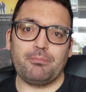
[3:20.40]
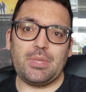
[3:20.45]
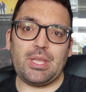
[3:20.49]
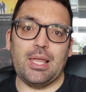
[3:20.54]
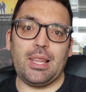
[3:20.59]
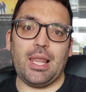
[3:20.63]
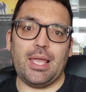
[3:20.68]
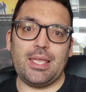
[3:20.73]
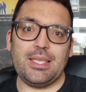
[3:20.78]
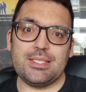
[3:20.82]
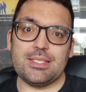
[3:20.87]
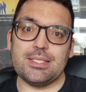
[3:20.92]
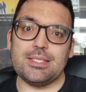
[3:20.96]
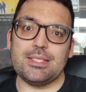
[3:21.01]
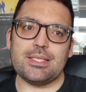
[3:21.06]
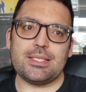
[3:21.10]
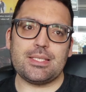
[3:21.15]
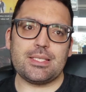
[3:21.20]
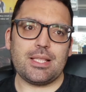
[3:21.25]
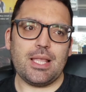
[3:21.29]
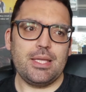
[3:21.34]
likes and
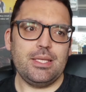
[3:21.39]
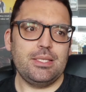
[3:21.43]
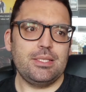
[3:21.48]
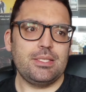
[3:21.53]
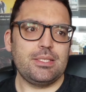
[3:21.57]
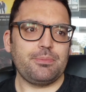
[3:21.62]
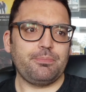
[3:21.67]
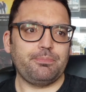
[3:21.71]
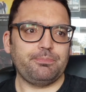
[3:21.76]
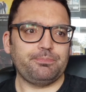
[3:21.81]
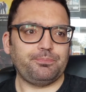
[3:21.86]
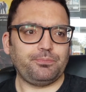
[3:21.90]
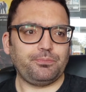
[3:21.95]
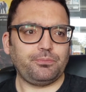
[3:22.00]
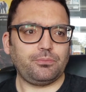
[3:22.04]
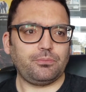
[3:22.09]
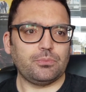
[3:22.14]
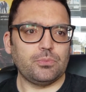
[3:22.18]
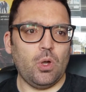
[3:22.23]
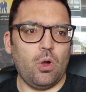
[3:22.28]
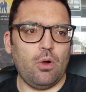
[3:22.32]
dislikes,
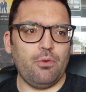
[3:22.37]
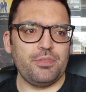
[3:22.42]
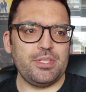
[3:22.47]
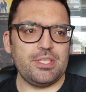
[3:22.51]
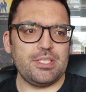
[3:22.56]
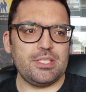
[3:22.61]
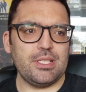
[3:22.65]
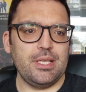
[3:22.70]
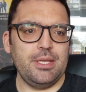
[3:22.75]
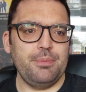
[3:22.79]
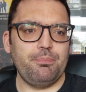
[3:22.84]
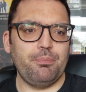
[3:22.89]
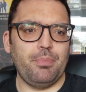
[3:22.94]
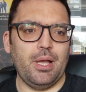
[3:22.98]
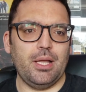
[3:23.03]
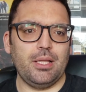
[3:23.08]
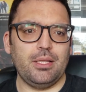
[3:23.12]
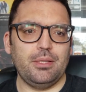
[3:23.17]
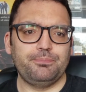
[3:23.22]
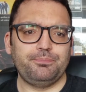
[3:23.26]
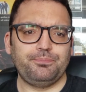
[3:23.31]
obviously,
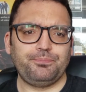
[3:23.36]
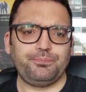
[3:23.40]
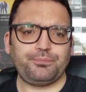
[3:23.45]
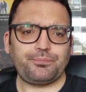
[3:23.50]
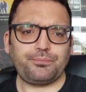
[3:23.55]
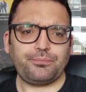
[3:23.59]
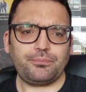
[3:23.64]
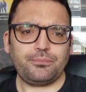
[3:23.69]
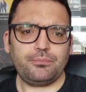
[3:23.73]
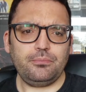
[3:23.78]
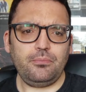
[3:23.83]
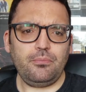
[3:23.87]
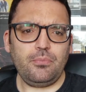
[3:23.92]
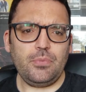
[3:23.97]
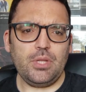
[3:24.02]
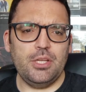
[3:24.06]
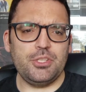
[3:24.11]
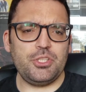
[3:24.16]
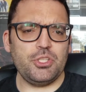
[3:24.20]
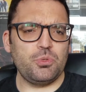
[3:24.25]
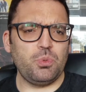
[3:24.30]
but
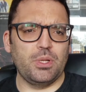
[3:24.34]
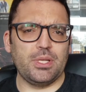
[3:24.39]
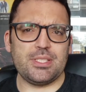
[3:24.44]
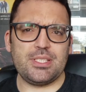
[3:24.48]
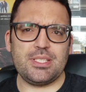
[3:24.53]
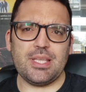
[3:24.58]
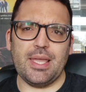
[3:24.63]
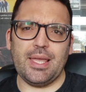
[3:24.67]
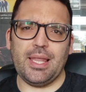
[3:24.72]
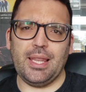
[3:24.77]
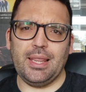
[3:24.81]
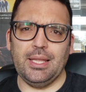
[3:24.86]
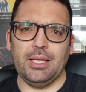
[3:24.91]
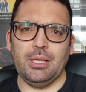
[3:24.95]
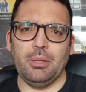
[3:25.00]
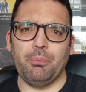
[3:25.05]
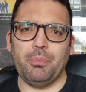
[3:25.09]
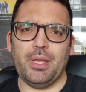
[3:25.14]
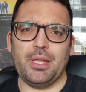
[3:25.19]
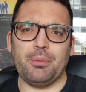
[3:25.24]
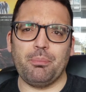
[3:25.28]
I just want to say a
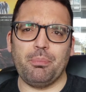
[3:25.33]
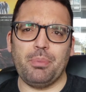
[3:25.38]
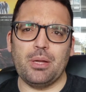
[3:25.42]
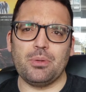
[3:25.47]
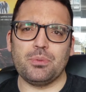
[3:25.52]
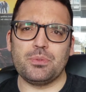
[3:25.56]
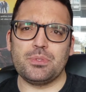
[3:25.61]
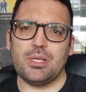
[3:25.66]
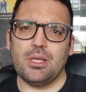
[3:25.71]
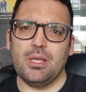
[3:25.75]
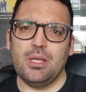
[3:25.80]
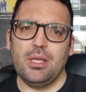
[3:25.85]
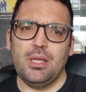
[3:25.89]
little bit about